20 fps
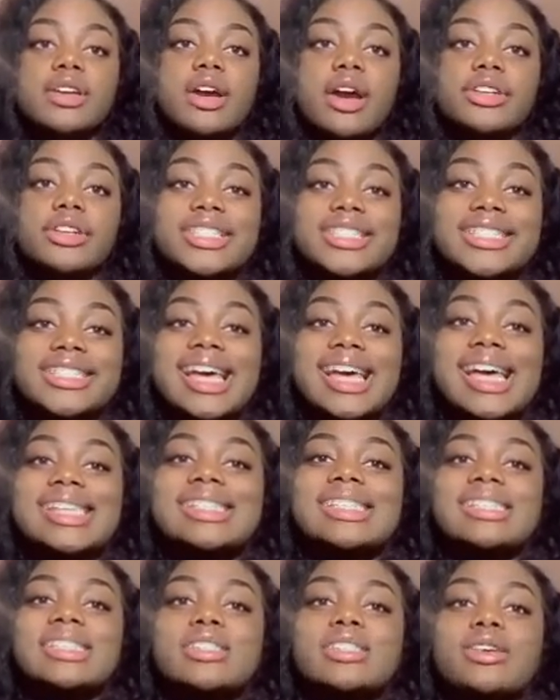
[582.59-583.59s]
Arts and
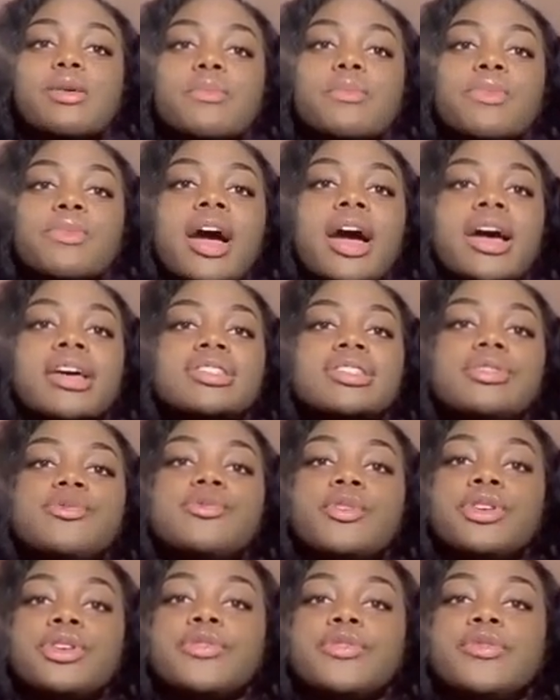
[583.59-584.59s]
Sciences is comprised of
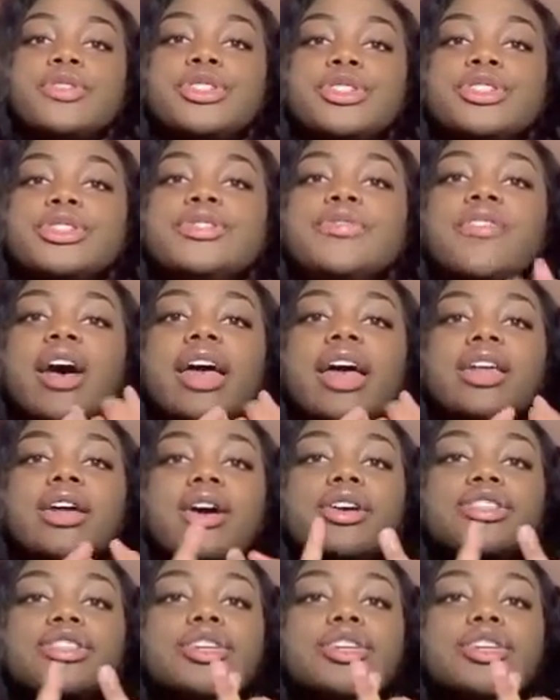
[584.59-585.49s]
4 divisions: fine arts,